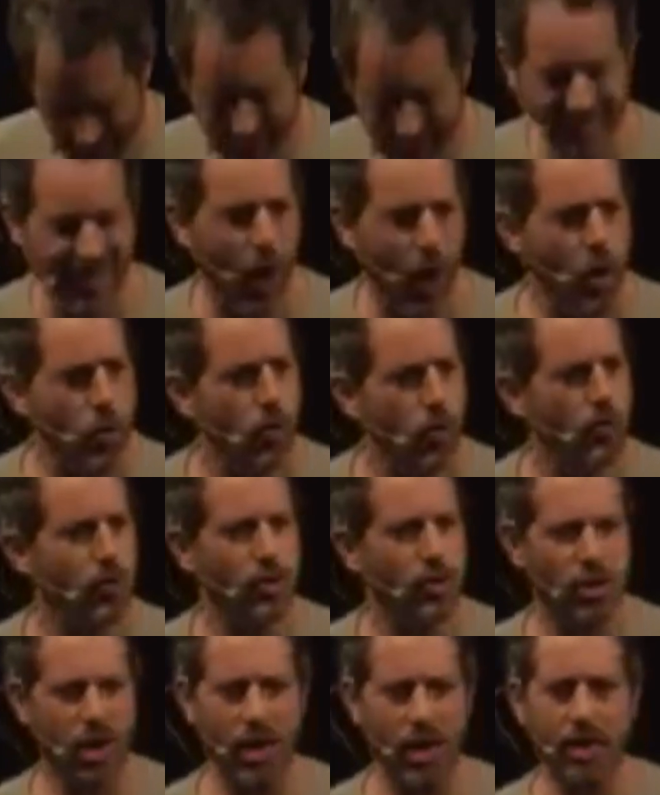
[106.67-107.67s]
its own
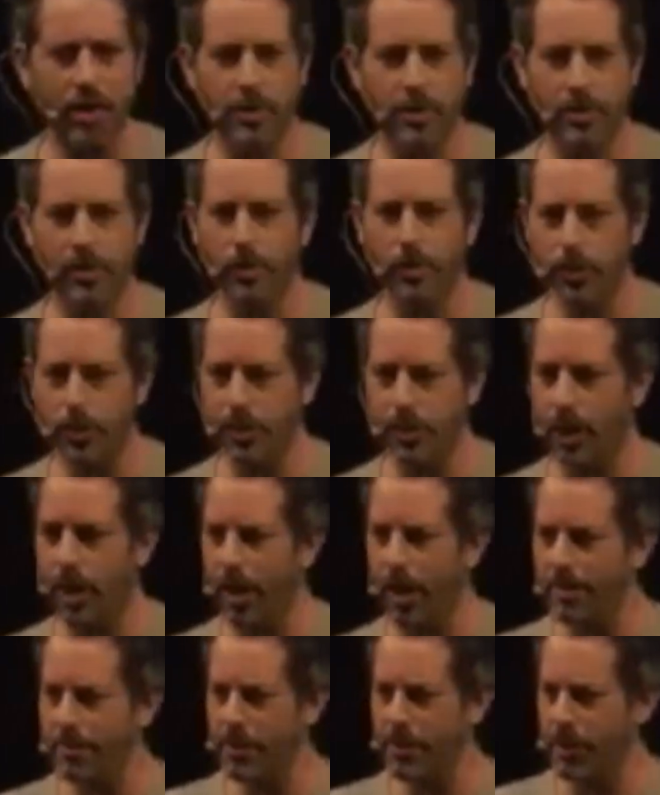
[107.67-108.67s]
drugs all the time,